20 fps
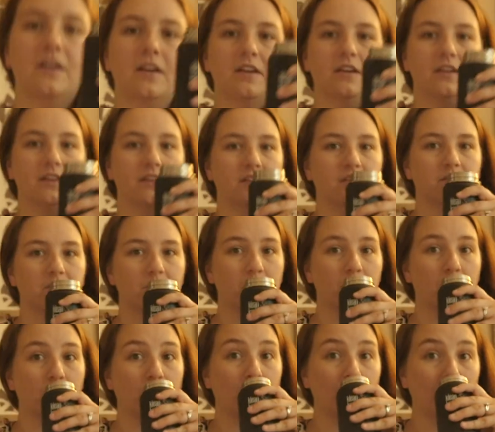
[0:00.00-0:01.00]

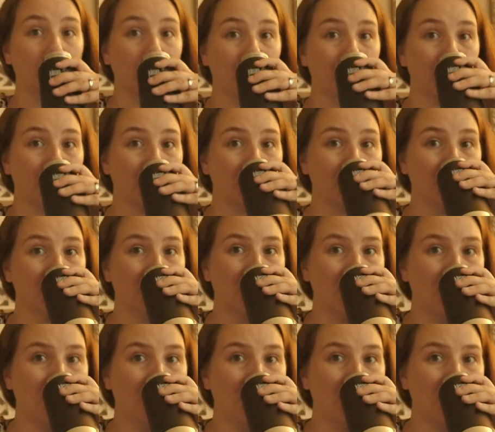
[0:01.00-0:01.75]
(silence)